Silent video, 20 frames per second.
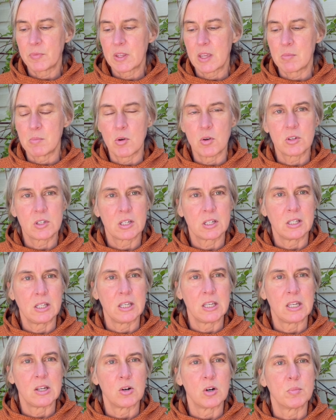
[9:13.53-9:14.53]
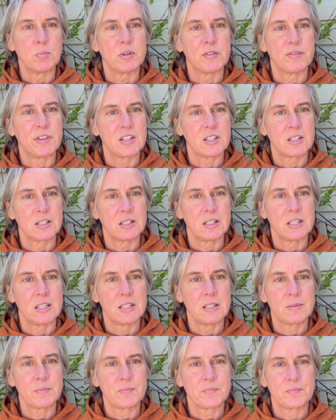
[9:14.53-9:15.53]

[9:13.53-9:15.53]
emotionally, or professionally?